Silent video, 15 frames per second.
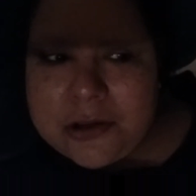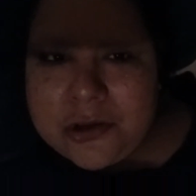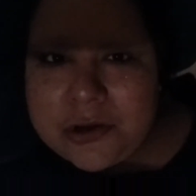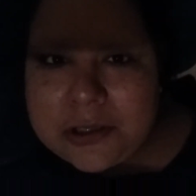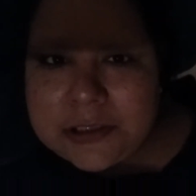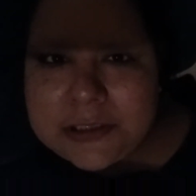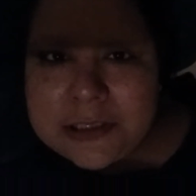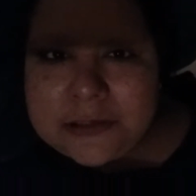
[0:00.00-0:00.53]
you
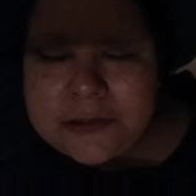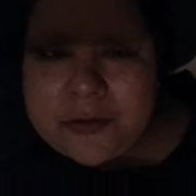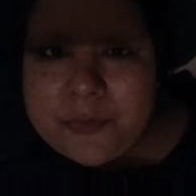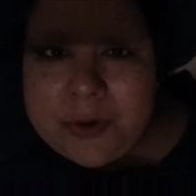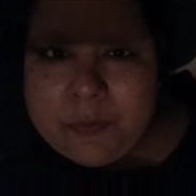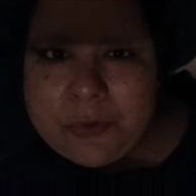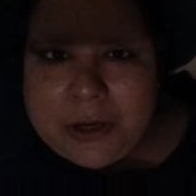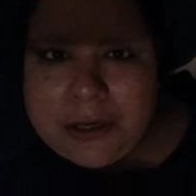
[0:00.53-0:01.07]
could test on
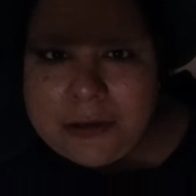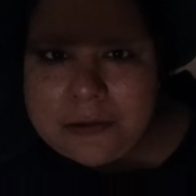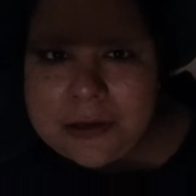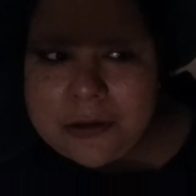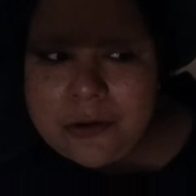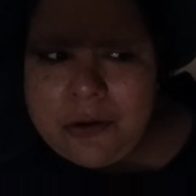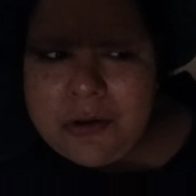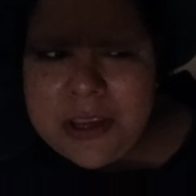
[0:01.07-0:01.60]
my brain
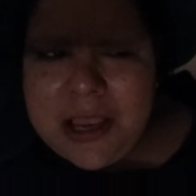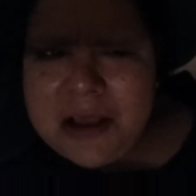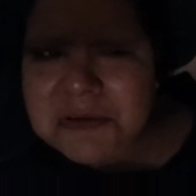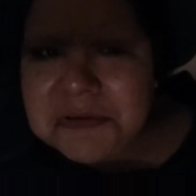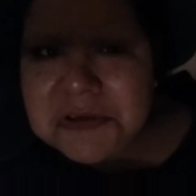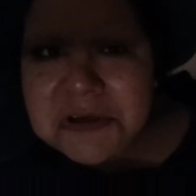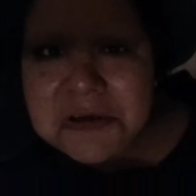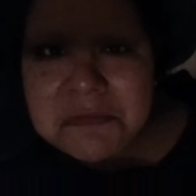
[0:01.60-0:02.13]
and oh yeah
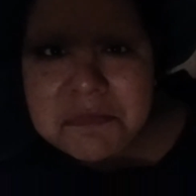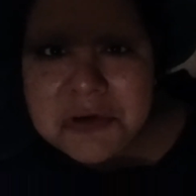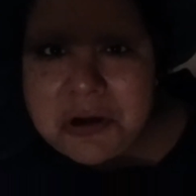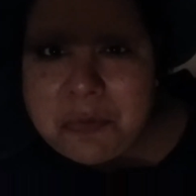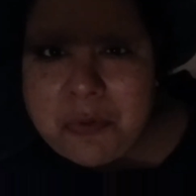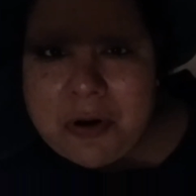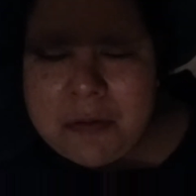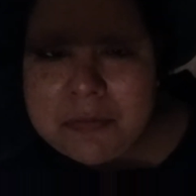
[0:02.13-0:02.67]
sure
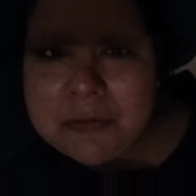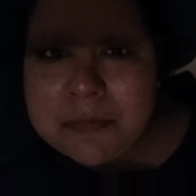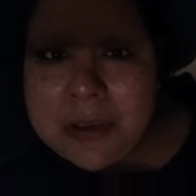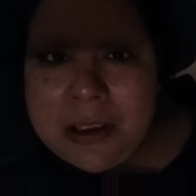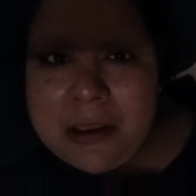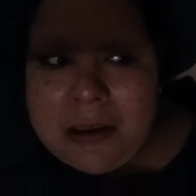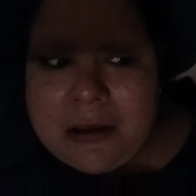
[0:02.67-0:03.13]
no problem